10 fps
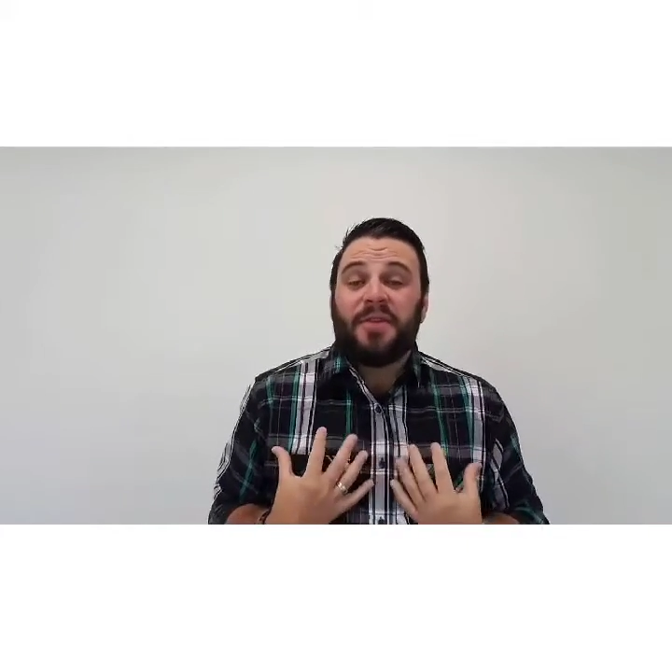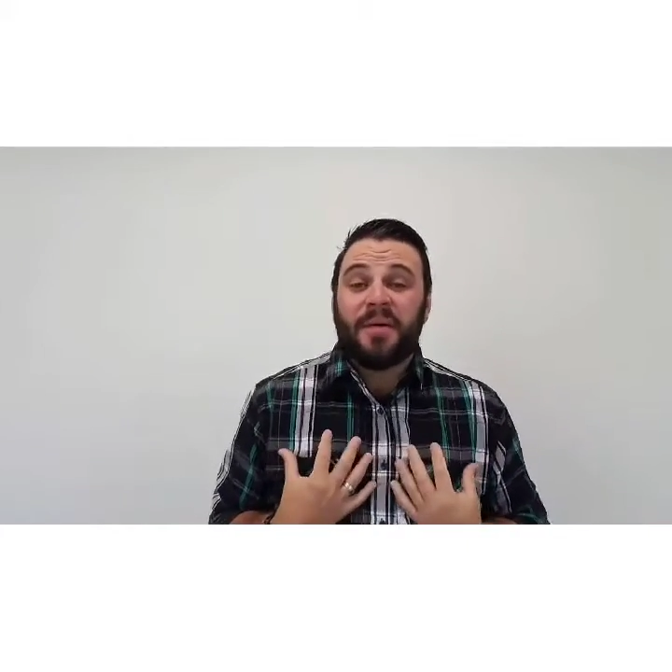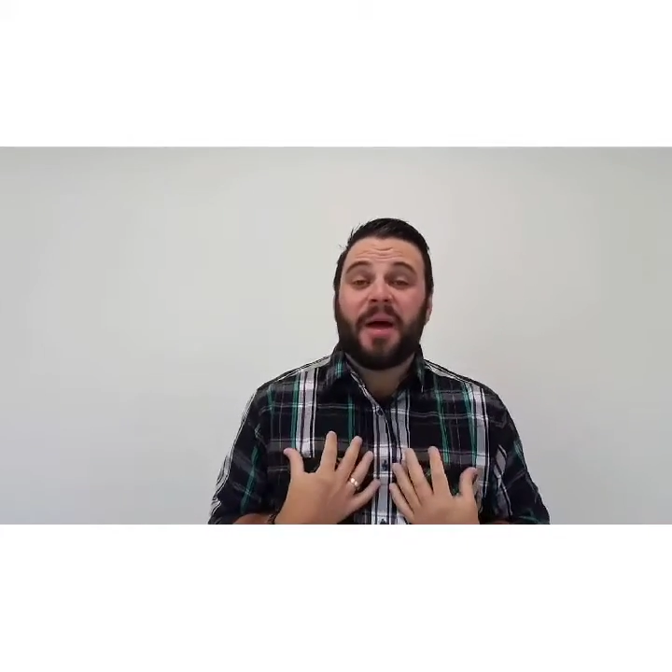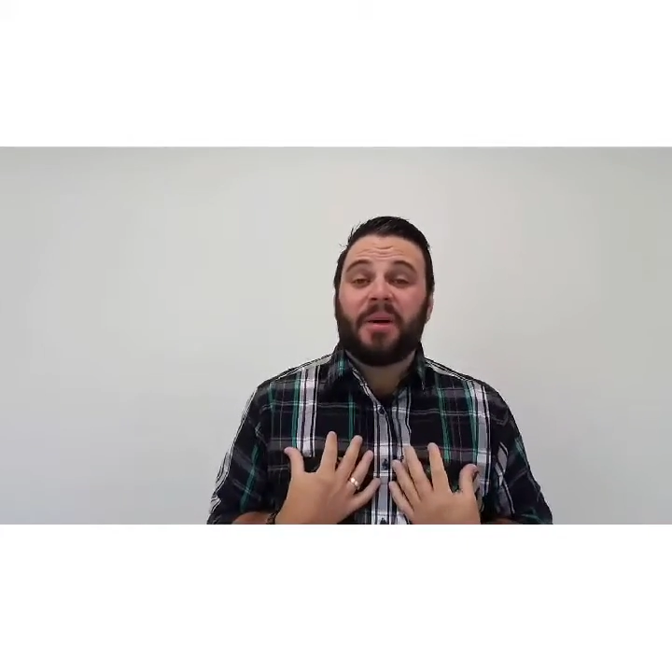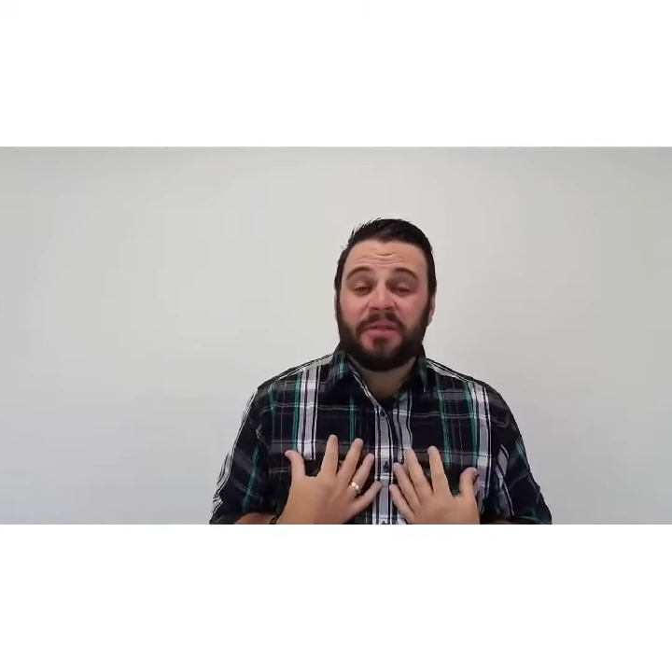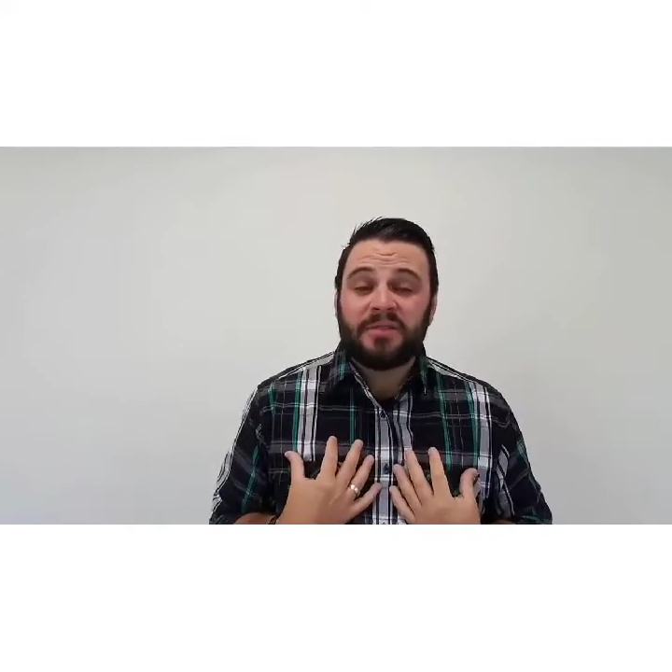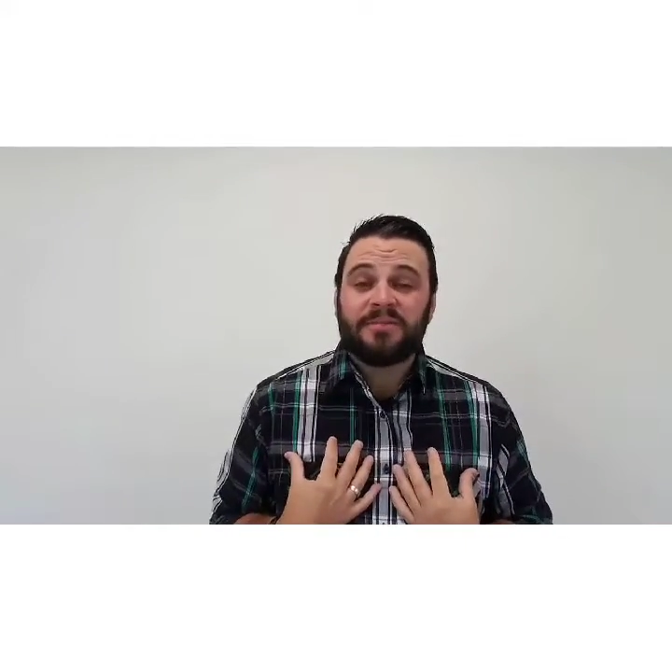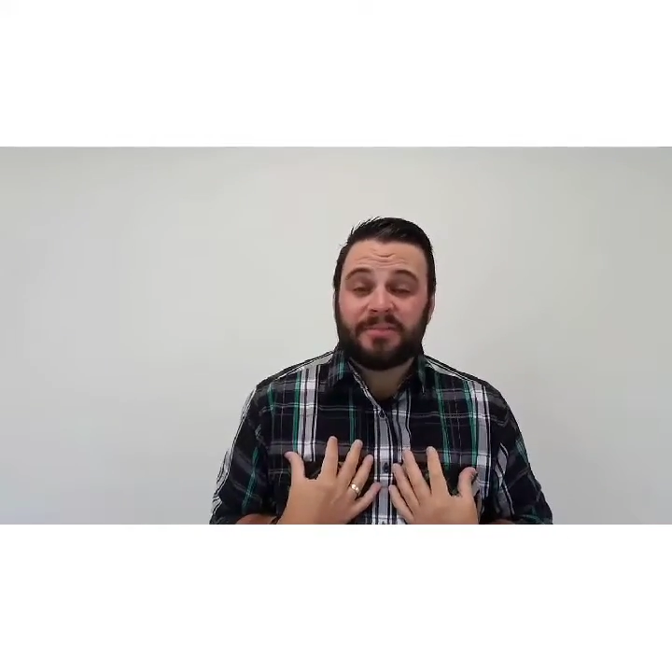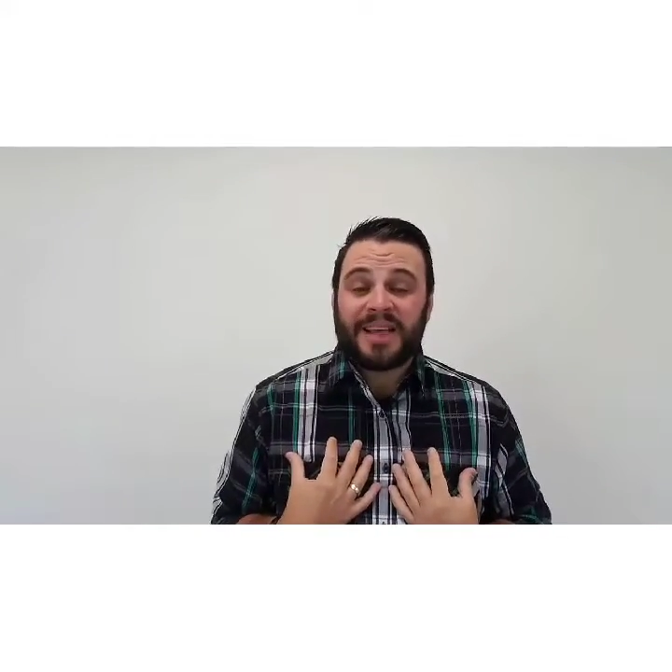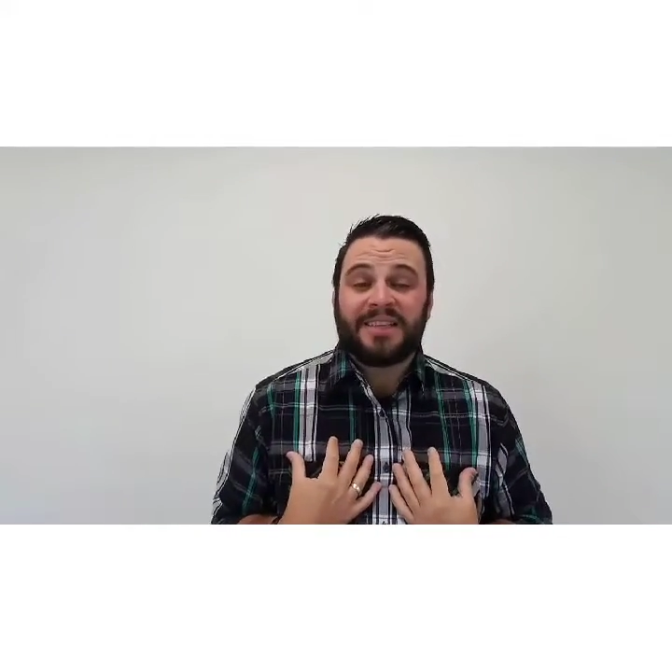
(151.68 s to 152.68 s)
them out
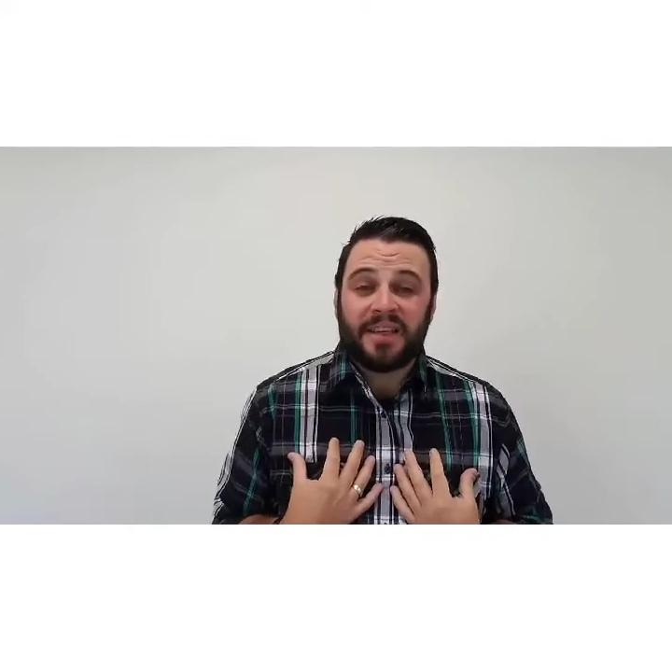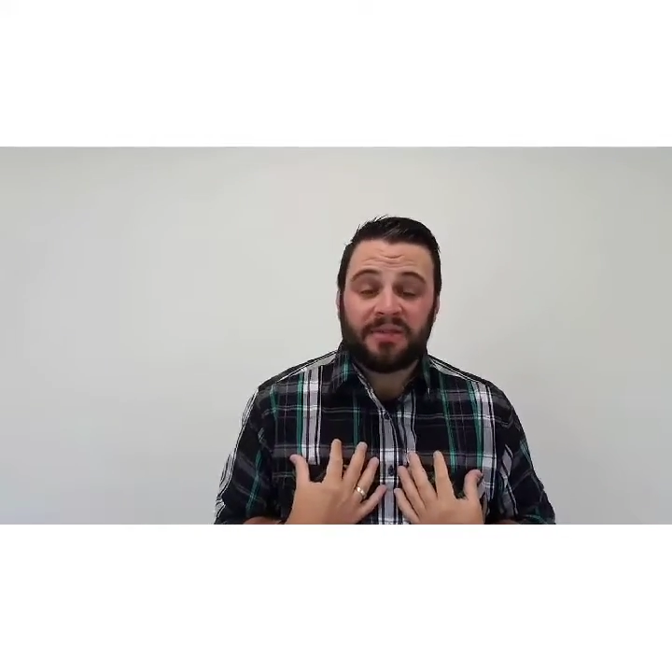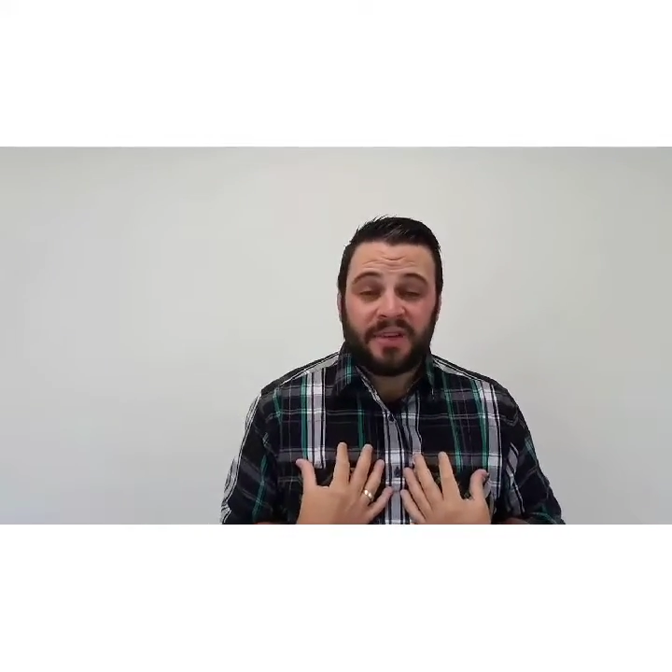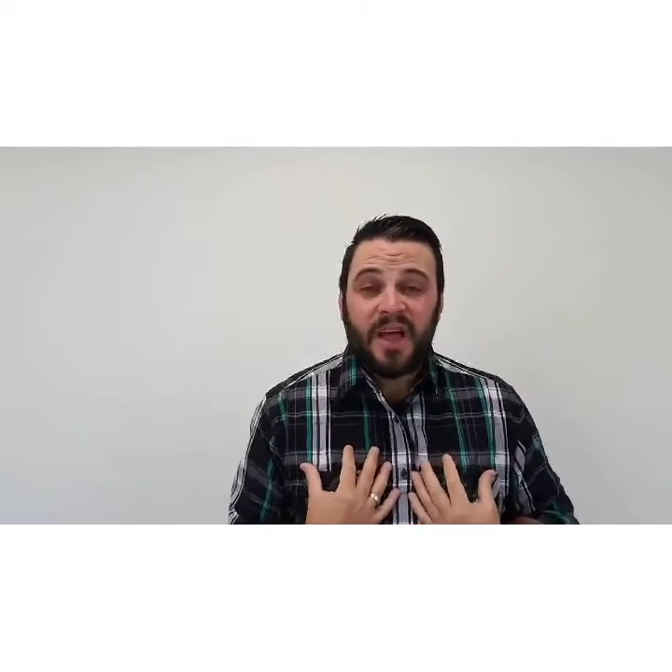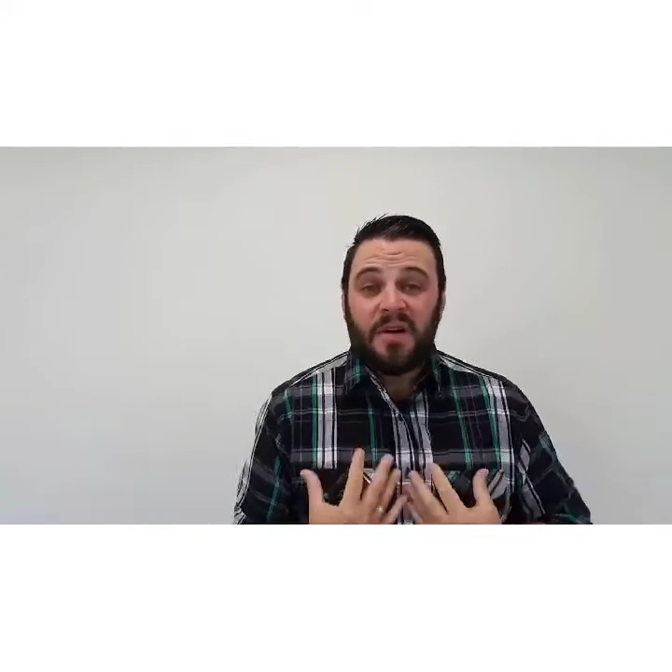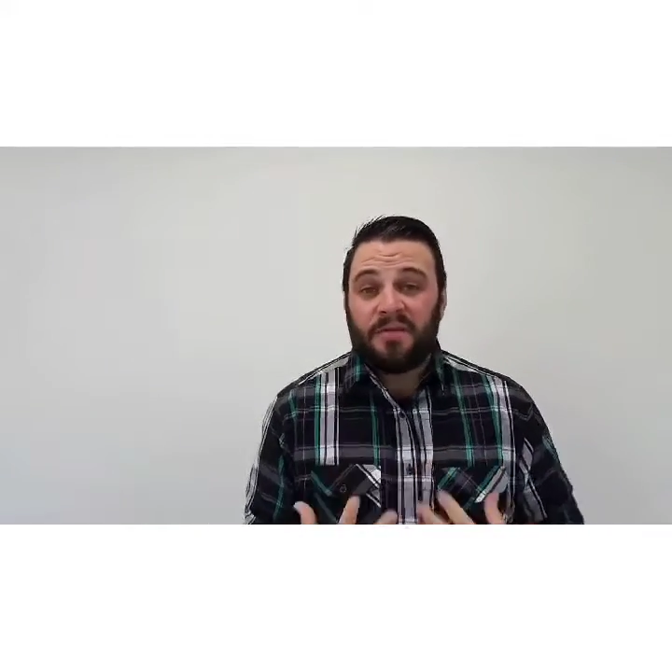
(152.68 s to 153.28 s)
myself.